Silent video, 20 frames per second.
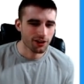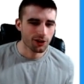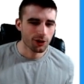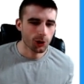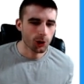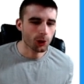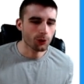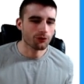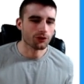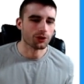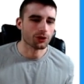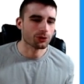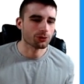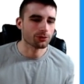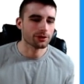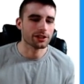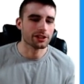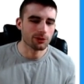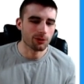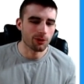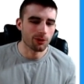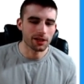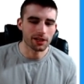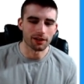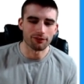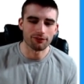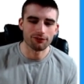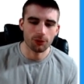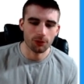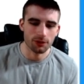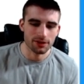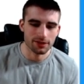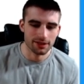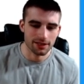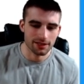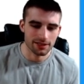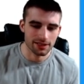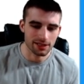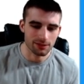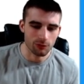over three twenty and a four
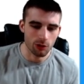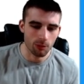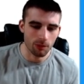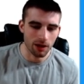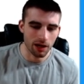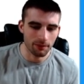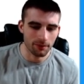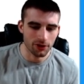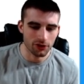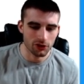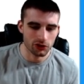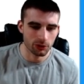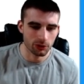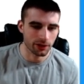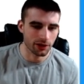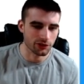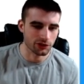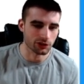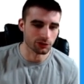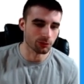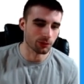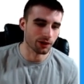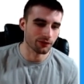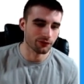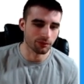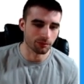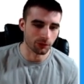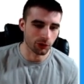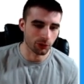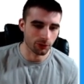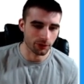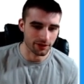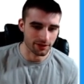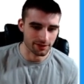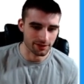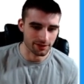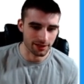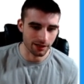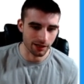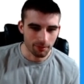sixteen WOBA. I'm not sure what else you'd want from Corey
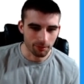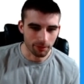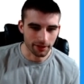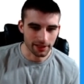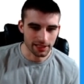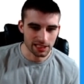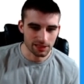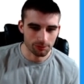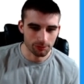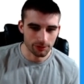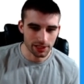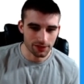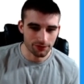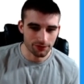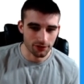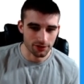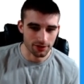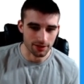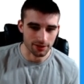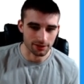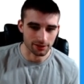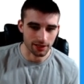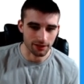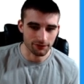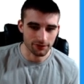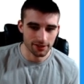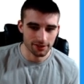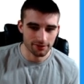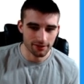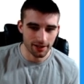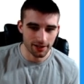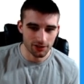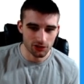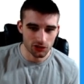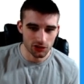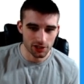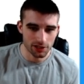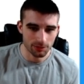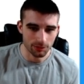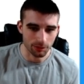Seager. But his splits versus lefties last
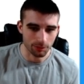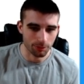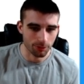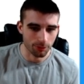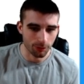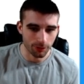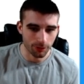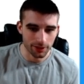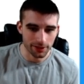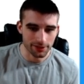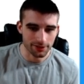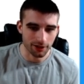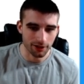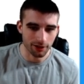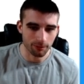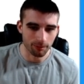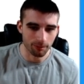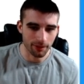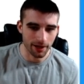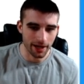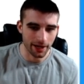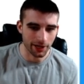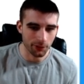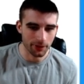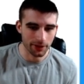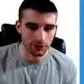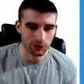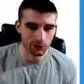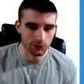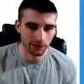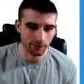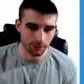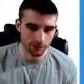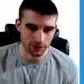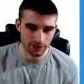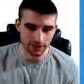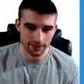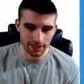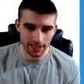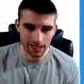year were pretty darn bad. I know he had a twenty-one
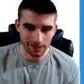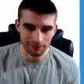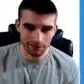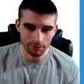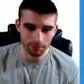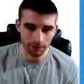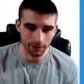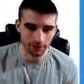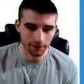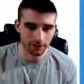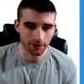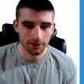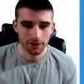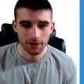percent K rate, but a